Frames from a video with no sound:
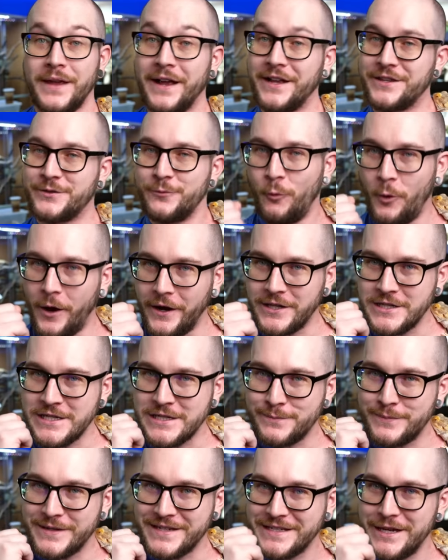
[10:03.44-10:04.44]
It's one
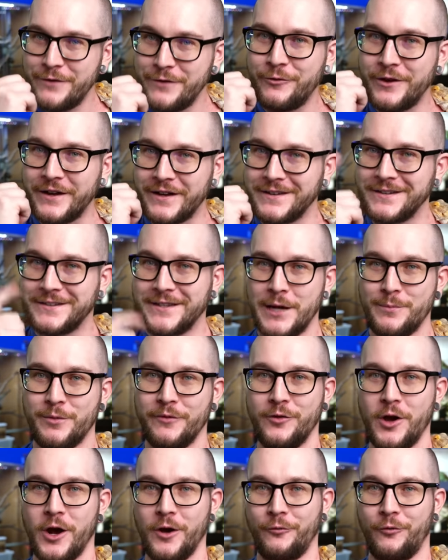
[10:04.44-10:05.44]
specific type
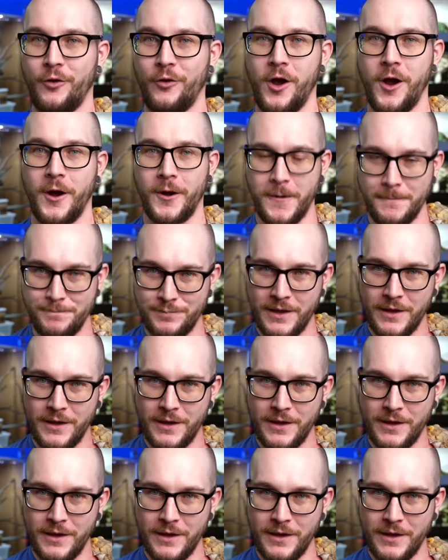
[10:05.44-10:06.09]
of dart frog,